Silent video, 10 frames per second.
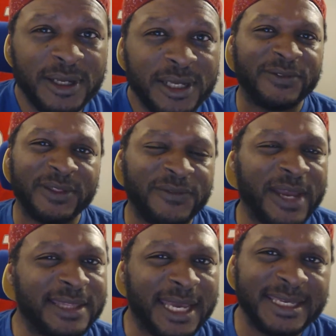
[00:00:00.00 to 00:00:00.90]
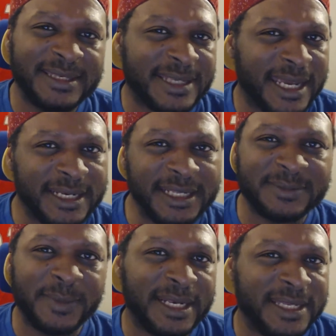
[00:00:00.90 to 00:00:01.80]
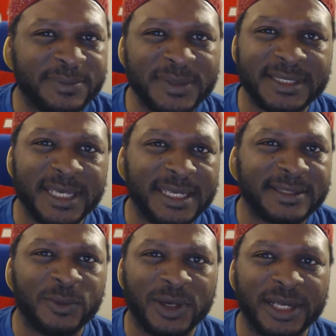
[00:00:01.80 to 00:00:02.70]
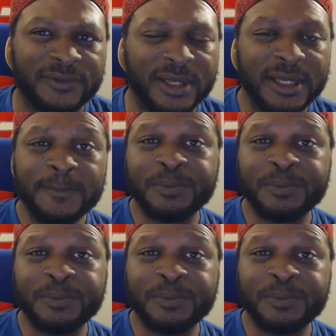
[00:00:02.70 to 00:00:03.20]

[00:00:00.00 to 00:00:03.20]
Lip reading: for the fact that he's saying he's made these mistakes and whatever,